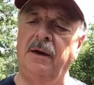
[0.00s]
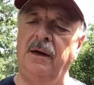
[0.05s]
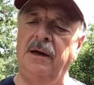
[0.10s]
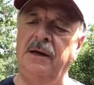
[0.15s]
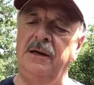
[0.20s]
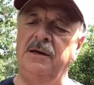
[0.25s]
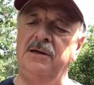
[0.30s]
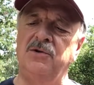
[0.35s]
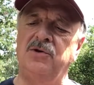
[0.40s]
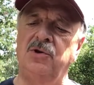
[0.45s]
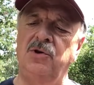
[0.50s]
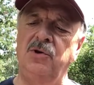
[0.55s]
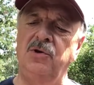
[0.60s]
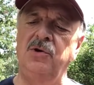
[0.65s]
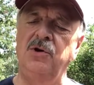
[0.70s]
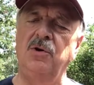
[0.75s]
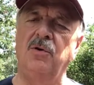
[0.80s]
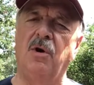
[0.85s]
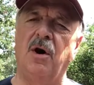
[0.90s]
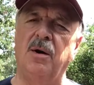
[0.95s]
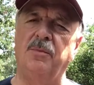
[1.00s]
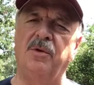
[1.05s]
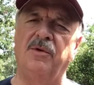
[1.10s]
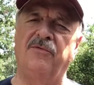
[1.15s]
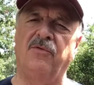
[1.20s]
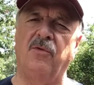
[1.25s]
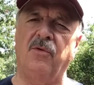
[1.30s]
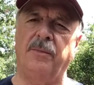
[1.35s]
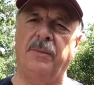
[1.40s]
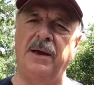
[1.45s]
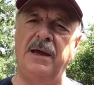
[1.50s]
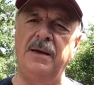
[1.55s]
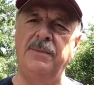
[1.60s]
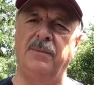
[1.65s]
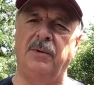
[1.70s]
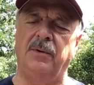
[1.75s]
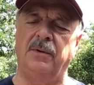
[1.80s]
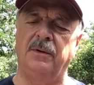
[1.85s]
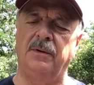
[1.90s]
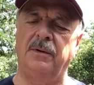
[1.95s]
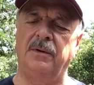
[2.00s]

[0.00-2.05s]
It is who you are before people.